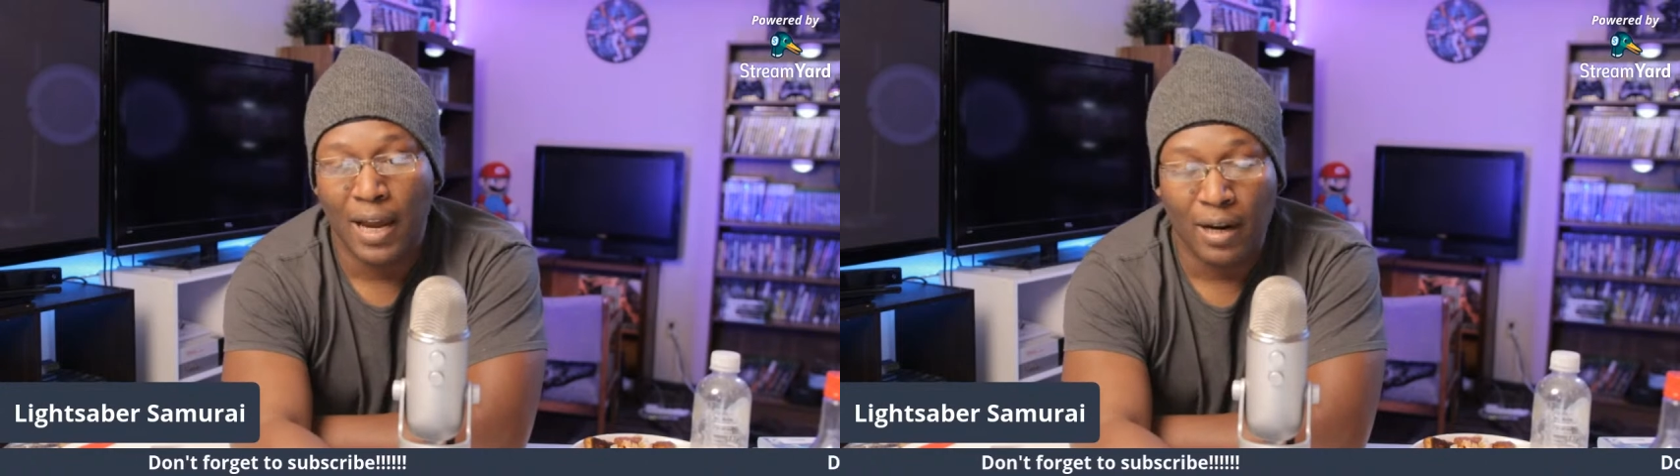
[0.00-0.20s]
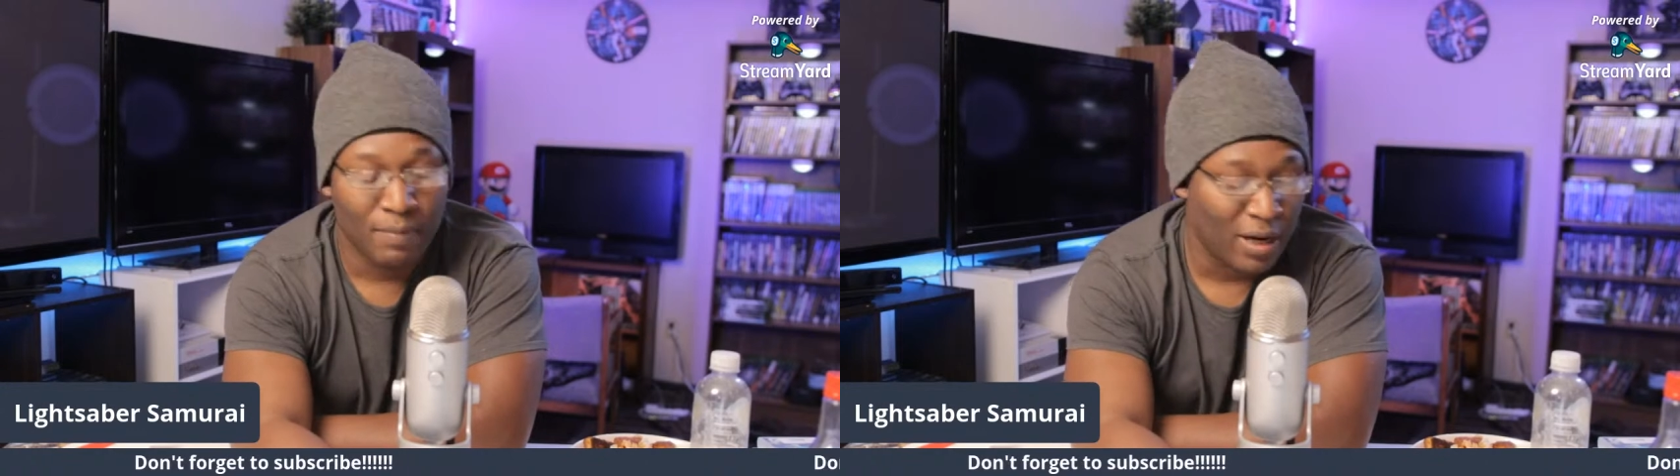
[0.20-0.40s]

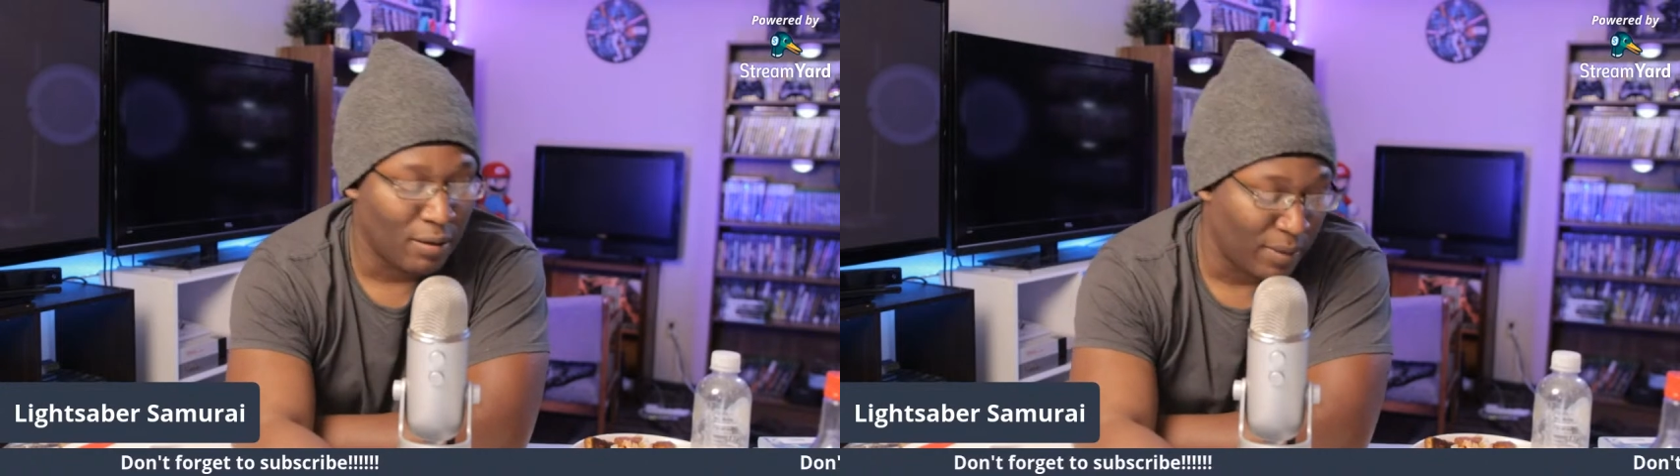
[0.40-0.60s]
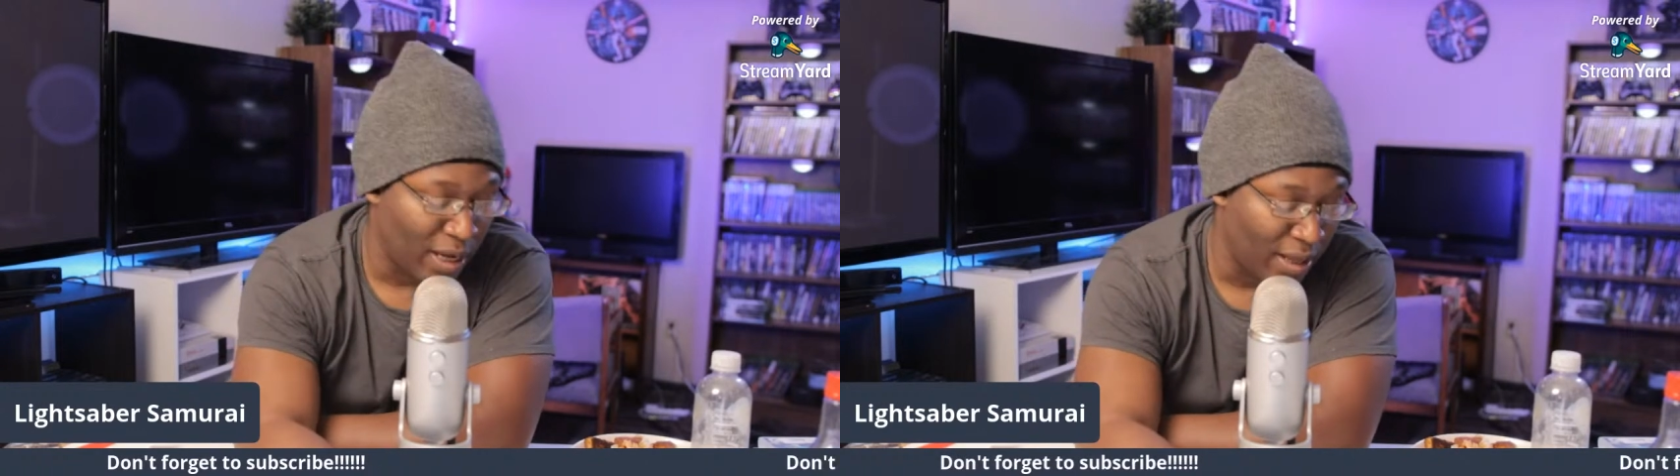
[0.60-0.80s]
i met
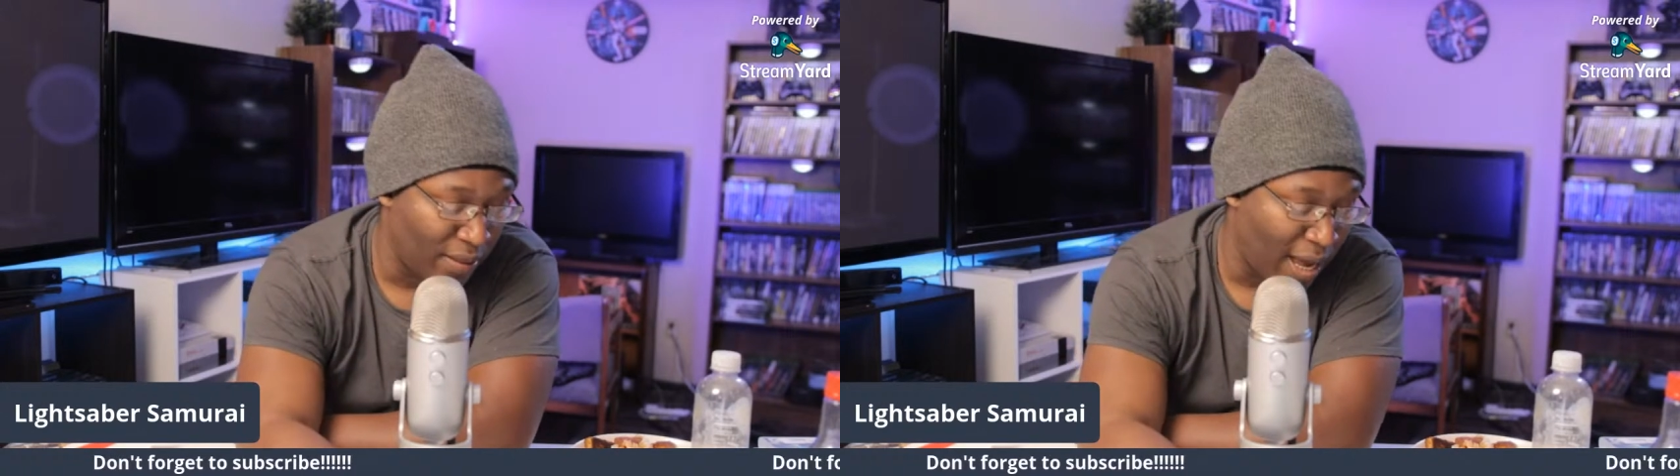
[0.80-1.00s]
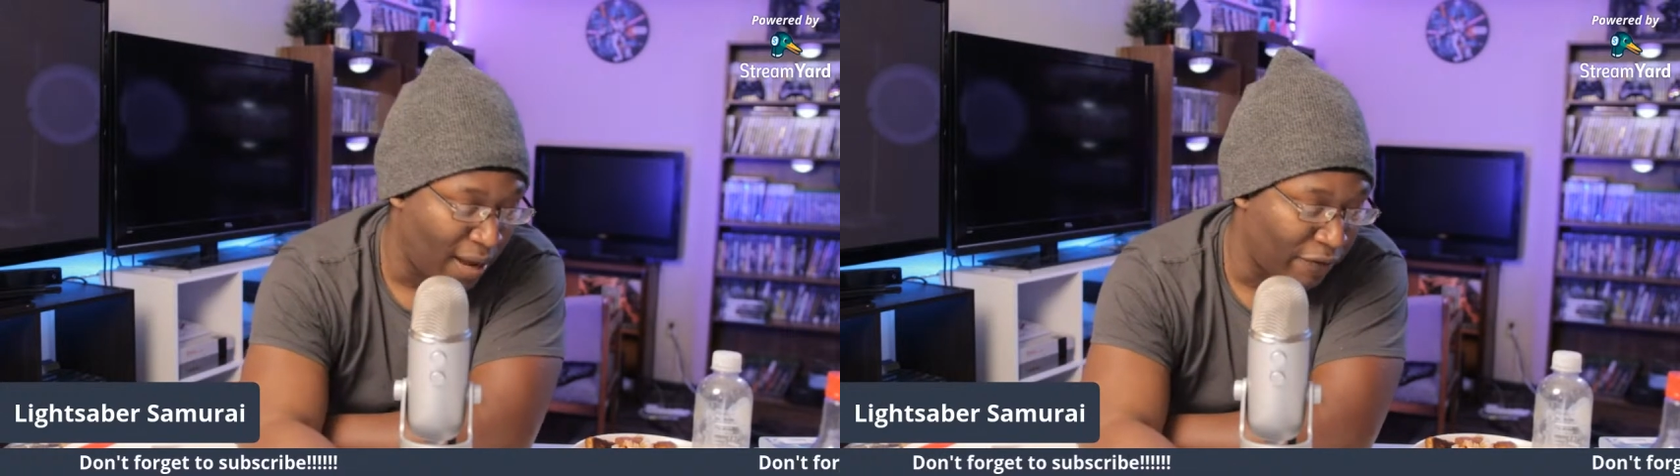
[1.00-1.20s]
him
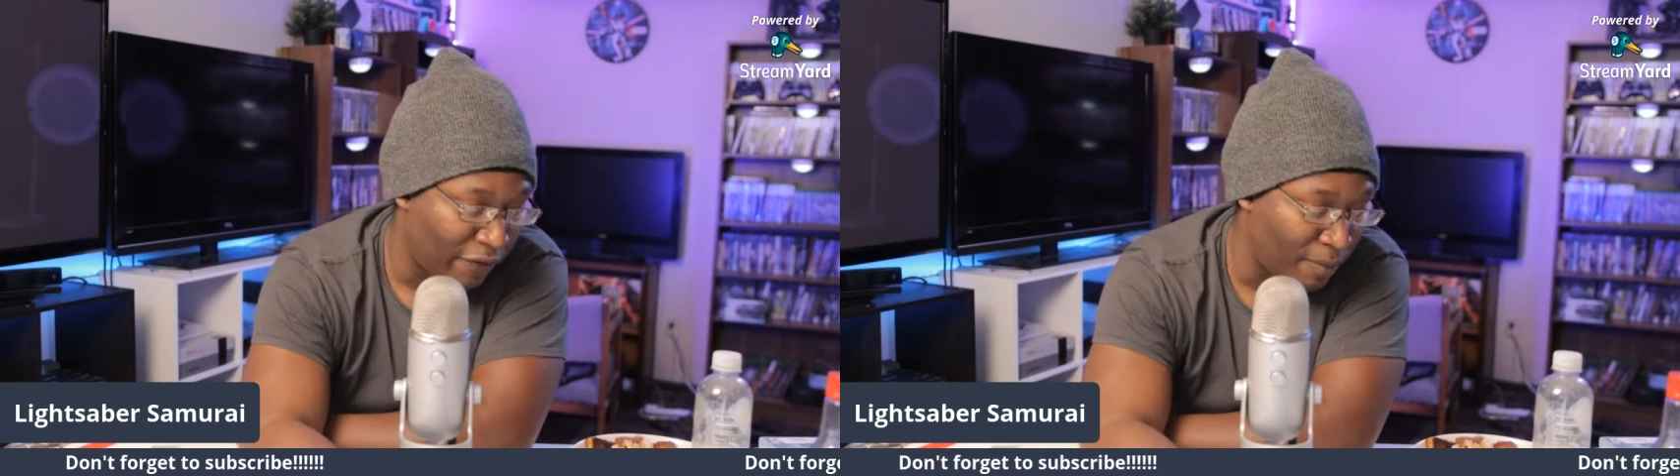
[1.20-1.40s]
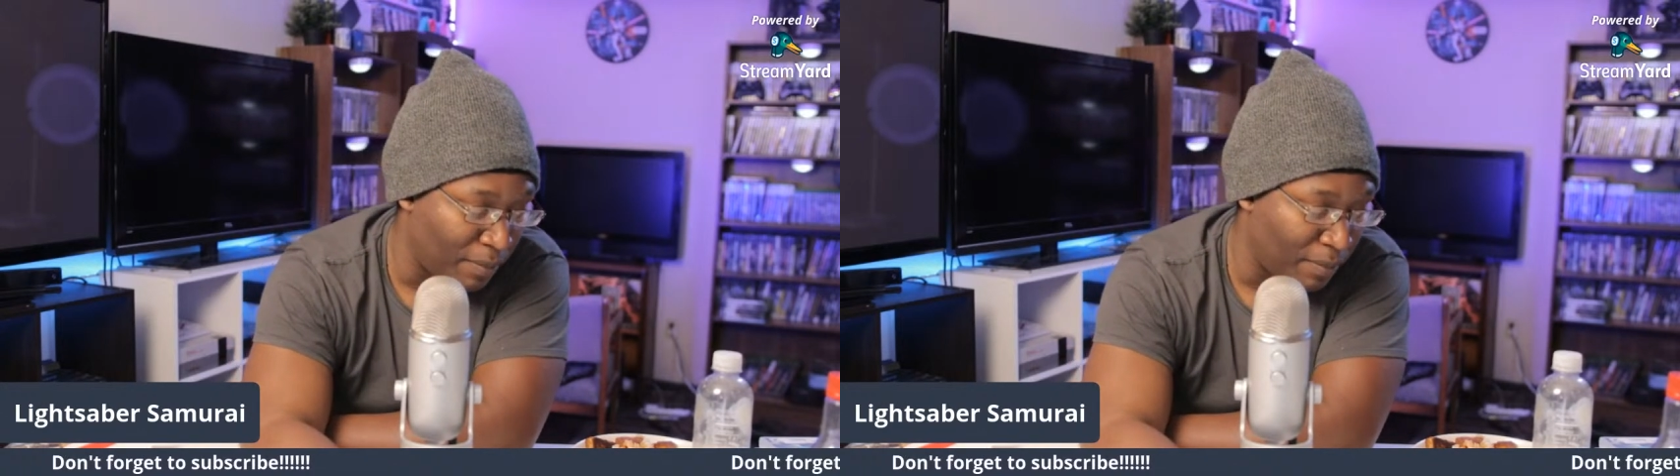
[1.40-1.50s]
and that for